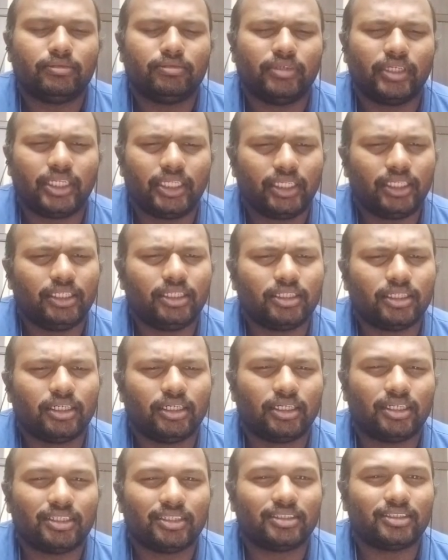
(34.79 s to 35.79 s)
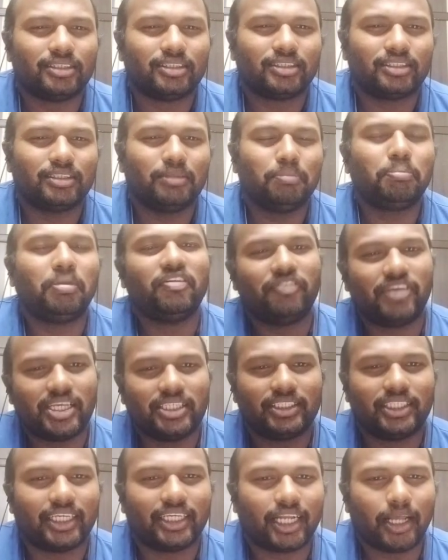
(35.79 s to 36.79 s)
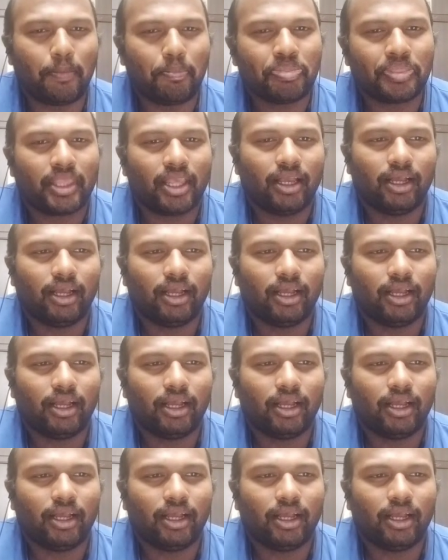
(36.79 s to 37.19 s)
very simple phase diagram